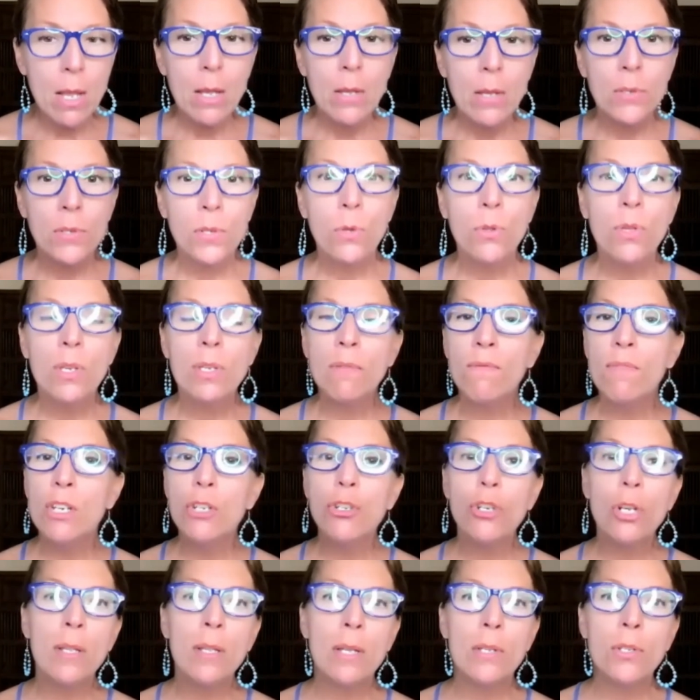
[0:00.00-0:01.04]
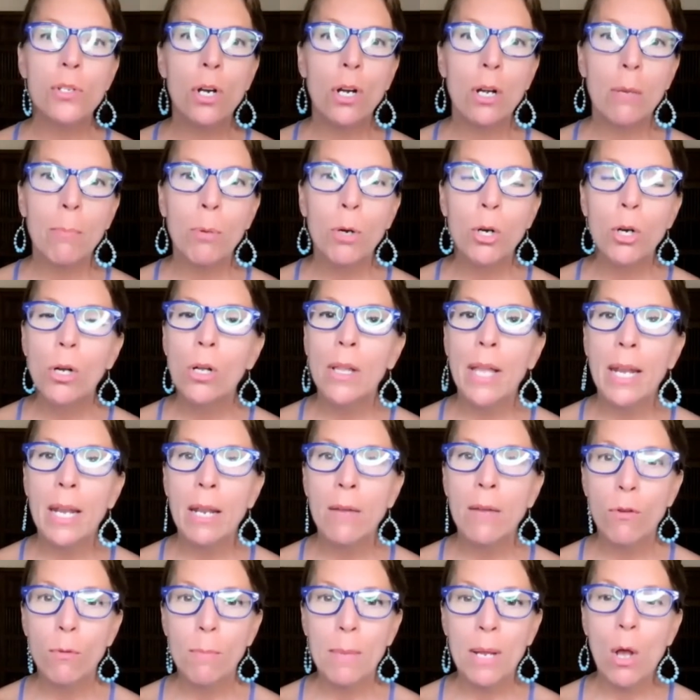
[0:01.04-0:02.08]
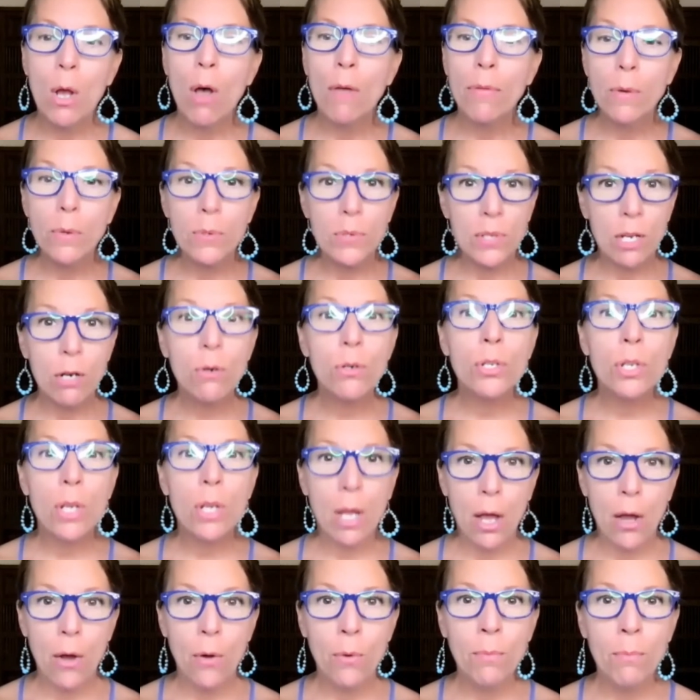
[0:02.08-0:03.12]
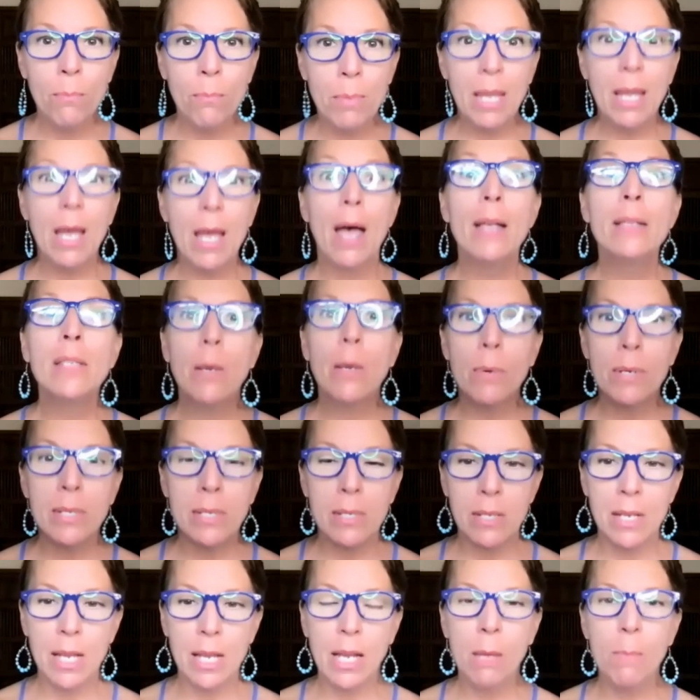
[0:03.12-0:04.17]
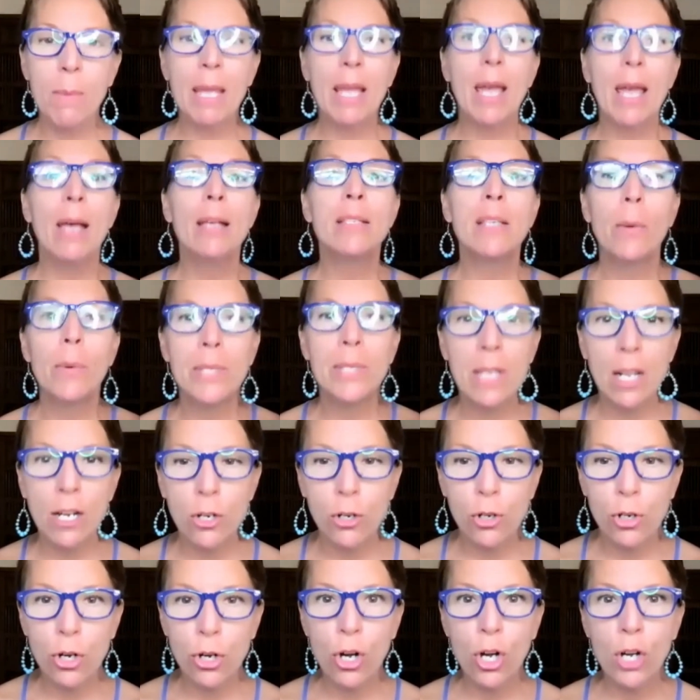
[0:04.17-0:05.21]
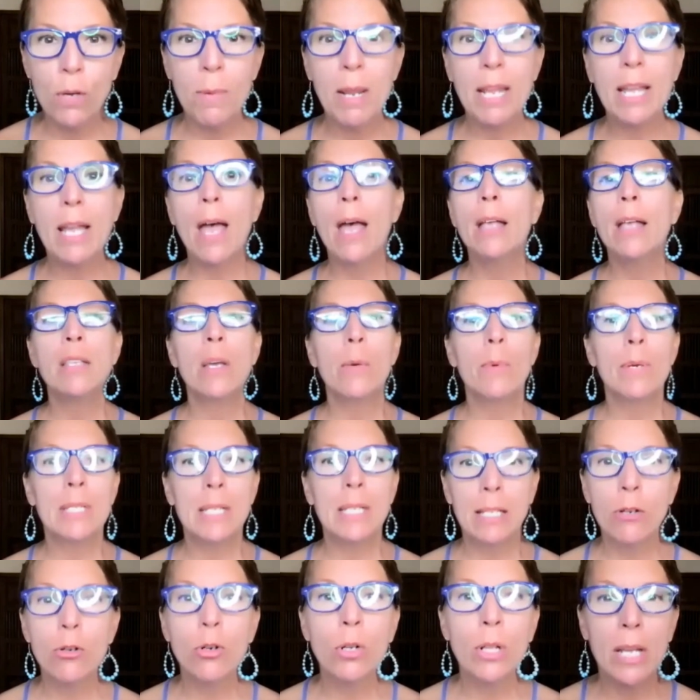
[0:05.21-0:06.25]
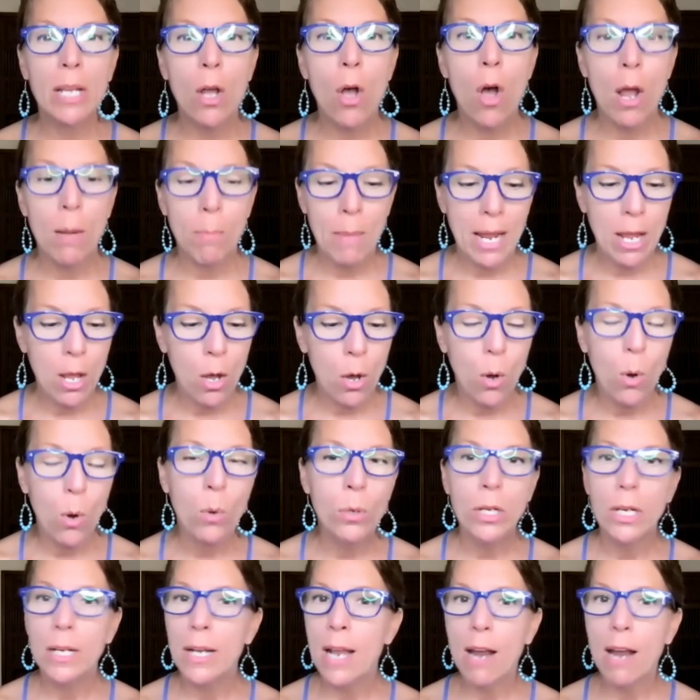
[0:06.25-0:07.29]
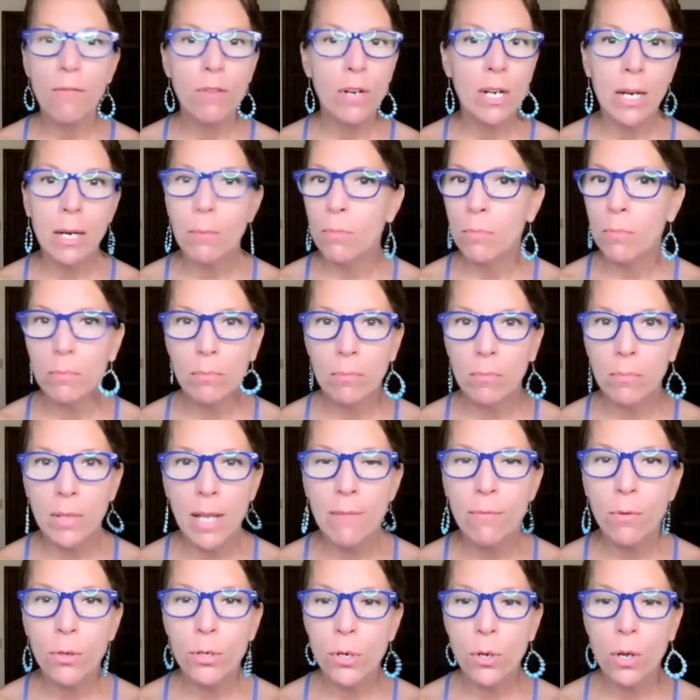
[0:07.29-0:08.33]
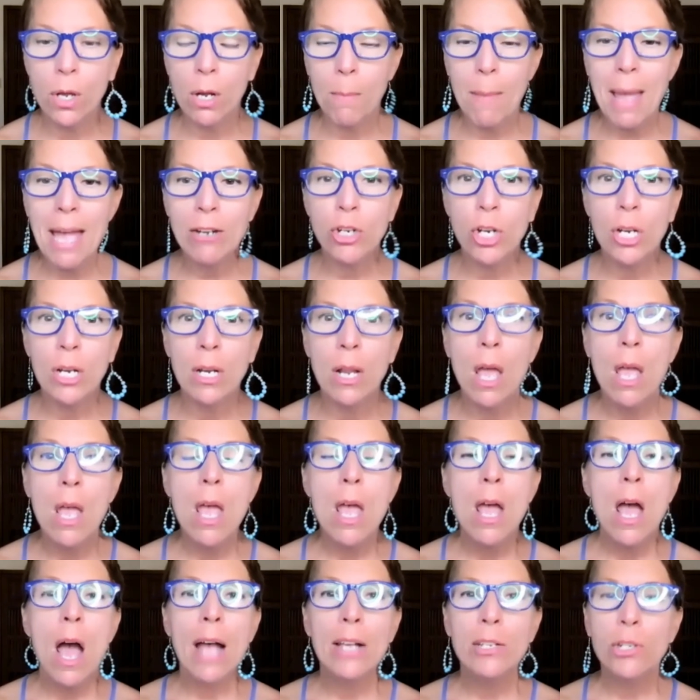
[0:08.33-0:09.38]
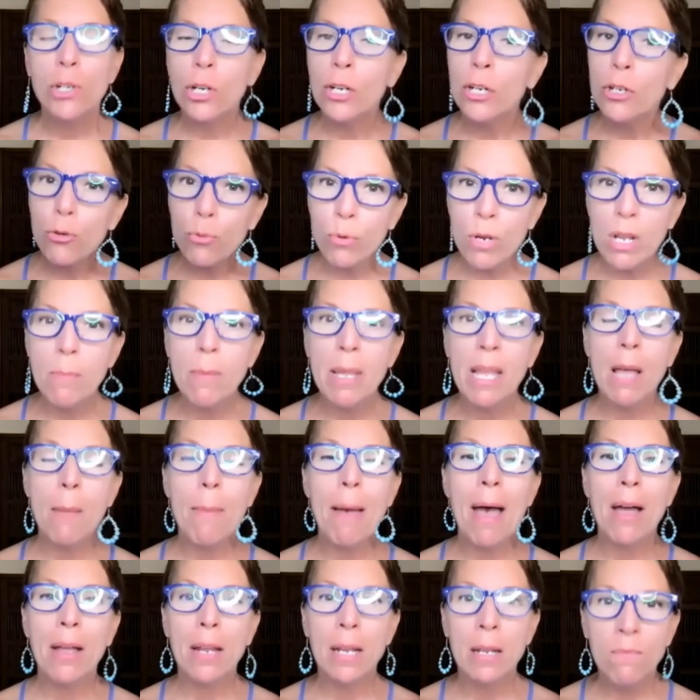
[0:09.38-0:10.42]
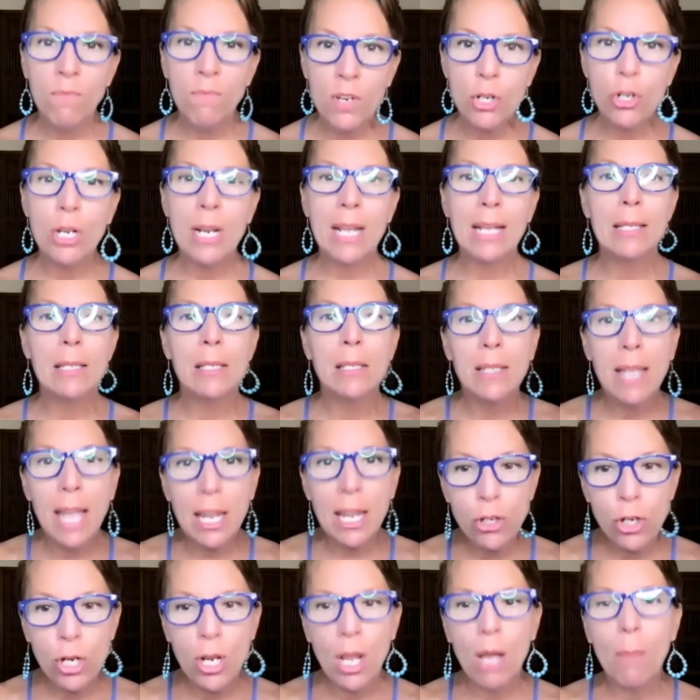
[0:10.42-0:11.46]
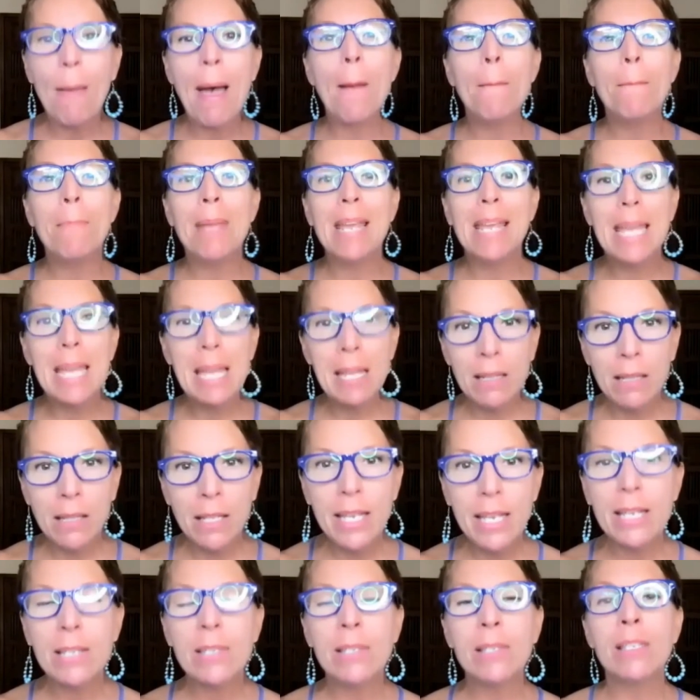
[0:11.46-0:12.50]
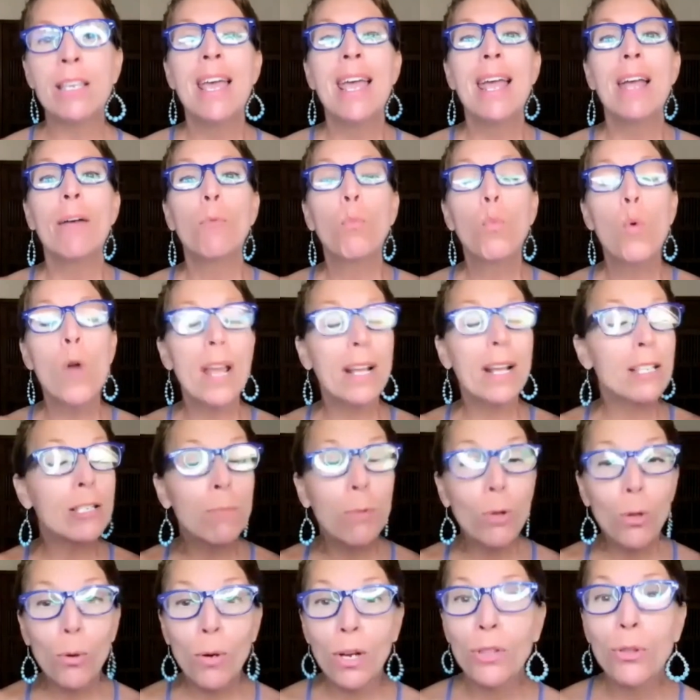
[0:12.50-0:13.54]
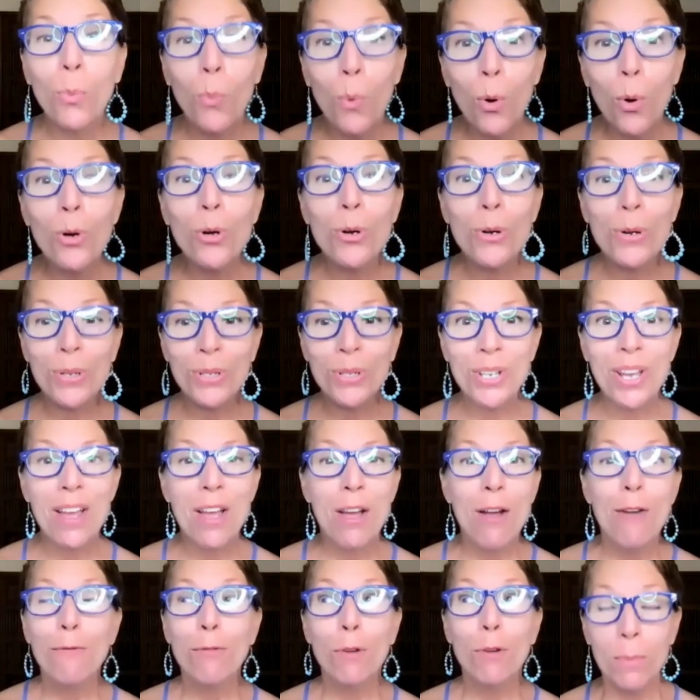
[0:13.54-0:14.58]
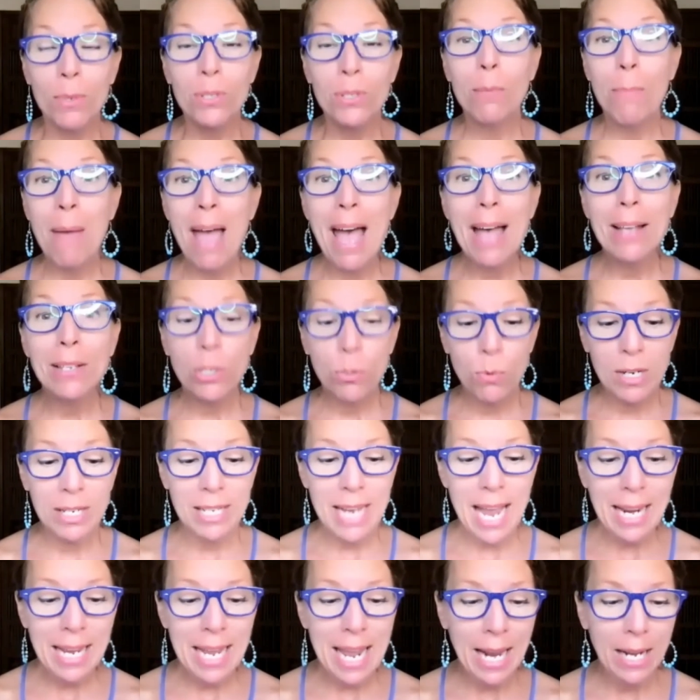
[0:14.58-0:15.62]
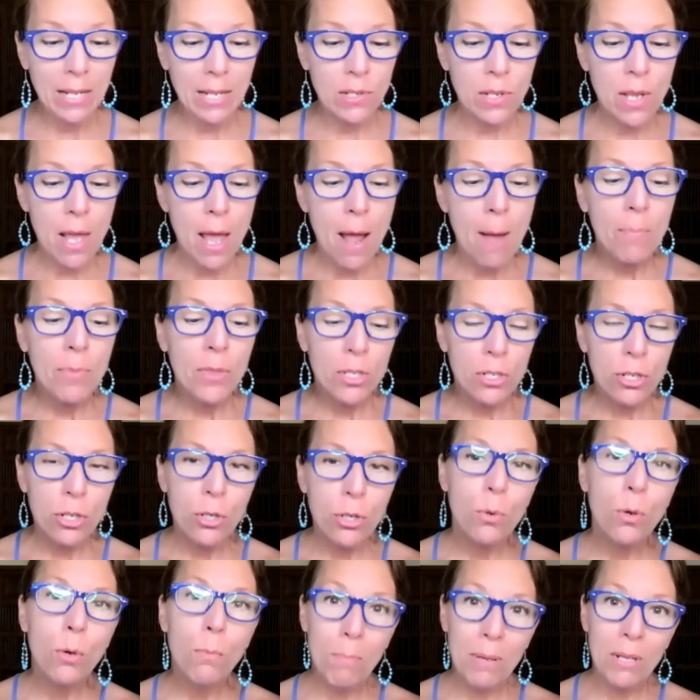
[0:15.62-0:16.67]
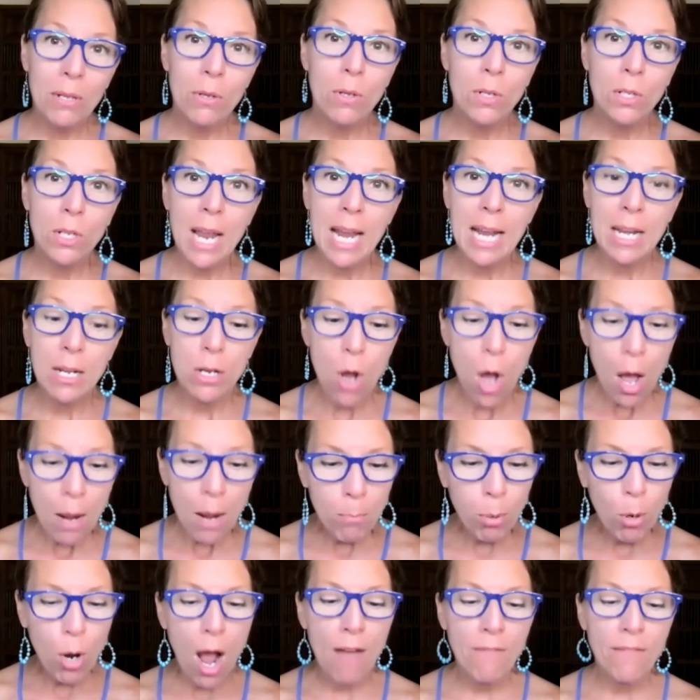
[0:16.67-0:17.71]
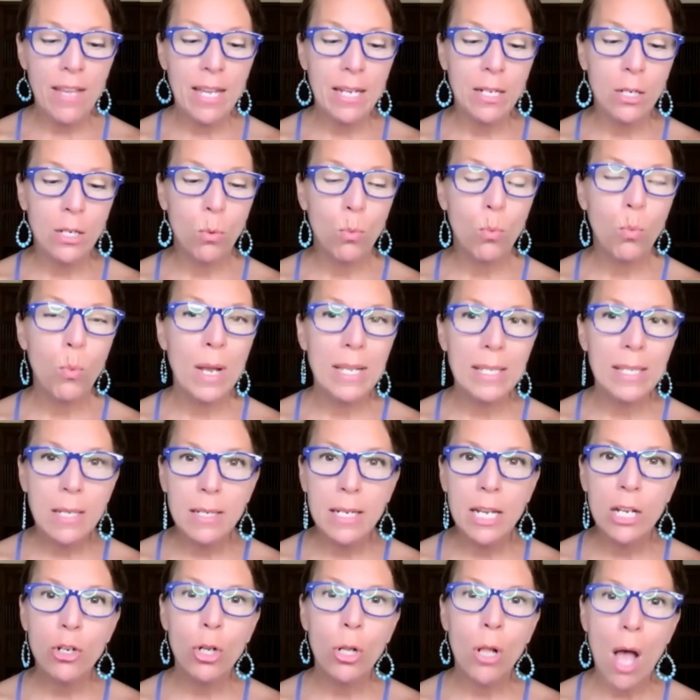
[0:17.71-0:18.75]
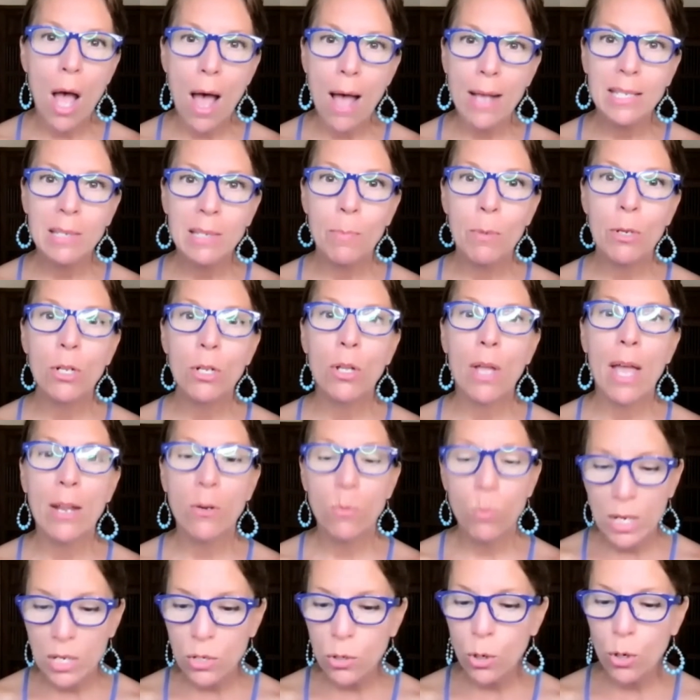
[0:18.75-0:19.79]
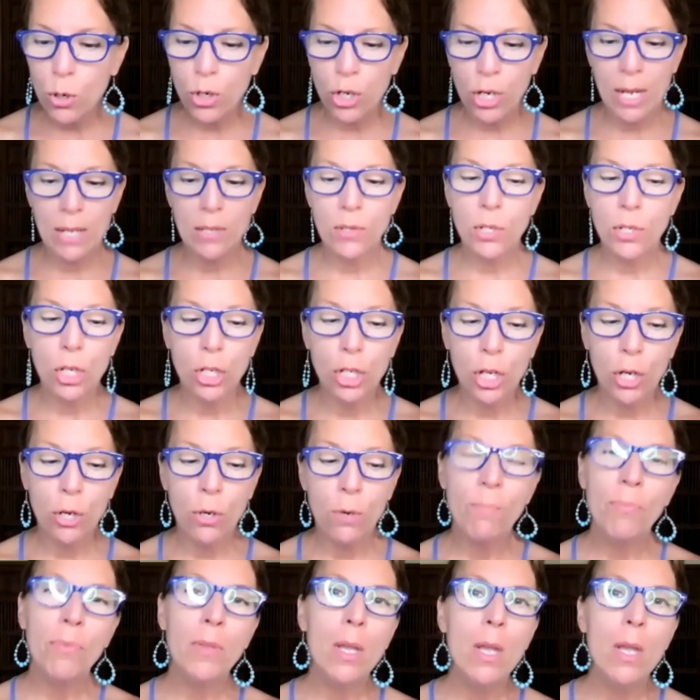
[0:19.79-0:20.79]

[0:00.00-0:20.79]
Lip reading: So this vision that started percolating for me all those years ago, because I was sick, because I was uninsured, because I was literally on my own on every level you could imagine, I started dreaming about, envisioning, sketching about, making lists, exploring the world for almost the past 3 decades to build a nonprofit residential hospital and research institute.